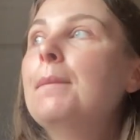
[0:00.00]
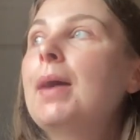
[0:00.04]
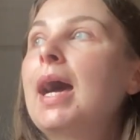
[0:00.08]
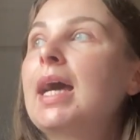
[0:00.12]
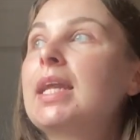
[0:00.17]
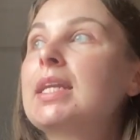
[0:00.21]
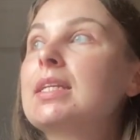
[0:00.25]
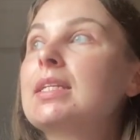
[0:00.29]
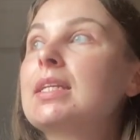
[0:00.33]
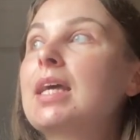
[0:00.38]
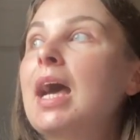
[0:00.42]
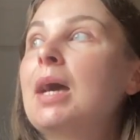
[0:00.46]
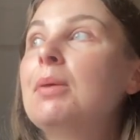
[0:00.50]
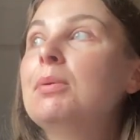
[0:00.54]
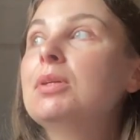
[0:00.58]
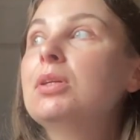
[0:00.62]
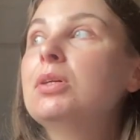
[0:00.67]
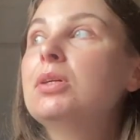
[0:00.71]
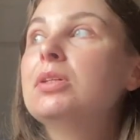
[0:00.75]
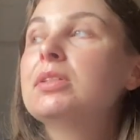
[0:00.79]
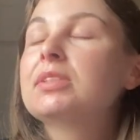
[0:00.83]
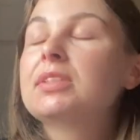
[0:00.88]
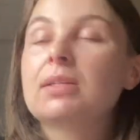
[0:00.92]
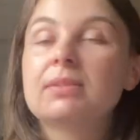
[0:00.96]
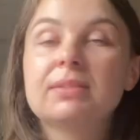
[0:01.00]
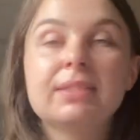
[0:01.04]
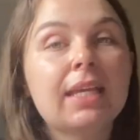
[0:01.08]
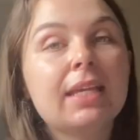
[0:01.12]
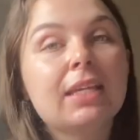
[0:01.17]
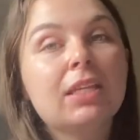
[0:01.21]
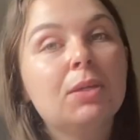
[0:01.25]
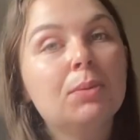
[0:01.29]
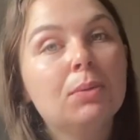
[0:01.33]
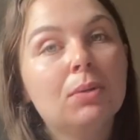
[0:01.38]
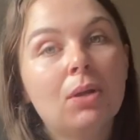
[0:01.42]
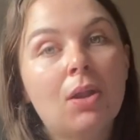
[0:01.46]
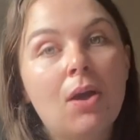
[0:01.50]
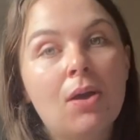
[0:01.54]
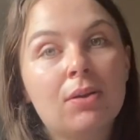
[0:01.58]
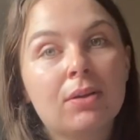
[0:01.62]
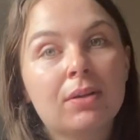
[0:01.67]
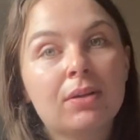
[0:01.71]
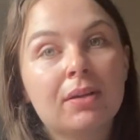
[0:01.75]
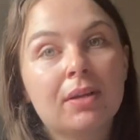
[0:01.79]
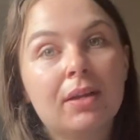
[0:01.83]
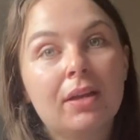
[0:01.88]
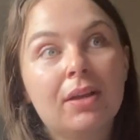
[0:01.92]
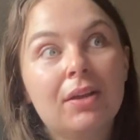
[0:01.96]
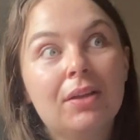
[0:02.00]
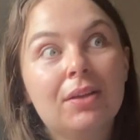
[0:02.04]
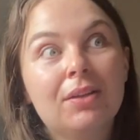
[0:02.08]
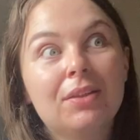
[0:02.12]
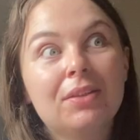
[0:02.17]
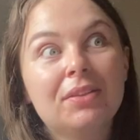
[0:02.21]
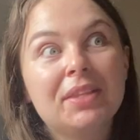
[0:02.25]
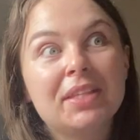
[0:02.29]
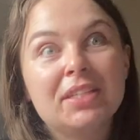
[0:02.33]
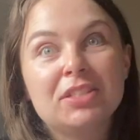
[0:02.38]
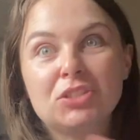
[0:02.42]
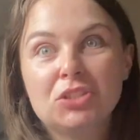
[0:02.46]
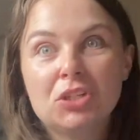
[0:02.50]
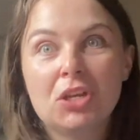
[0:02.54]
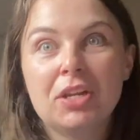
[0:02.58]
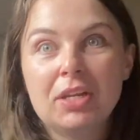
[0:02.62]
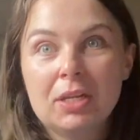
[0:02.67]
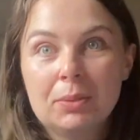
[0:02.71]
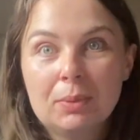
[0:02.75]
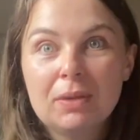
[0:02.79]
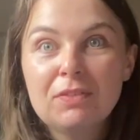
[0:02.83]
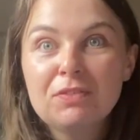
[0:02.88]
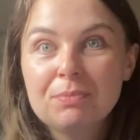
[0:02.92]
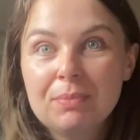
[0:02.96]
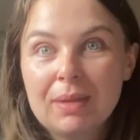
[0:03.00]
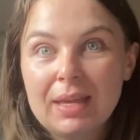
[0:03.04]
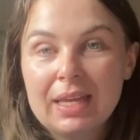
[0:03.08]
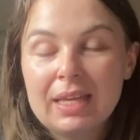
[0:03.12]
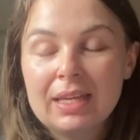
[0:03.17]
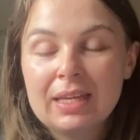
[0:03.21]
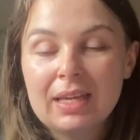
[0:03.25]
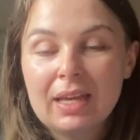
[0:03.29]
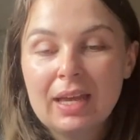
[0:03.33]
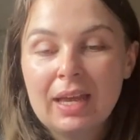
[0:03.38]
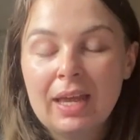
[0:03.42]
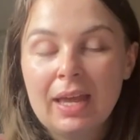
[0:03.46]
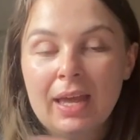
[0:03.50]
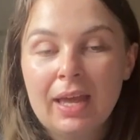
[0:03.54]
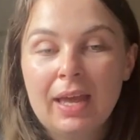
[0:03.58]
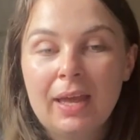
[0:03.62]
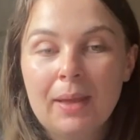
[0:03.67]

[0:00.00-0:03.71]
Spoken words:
And I will also take you along this journey with me. I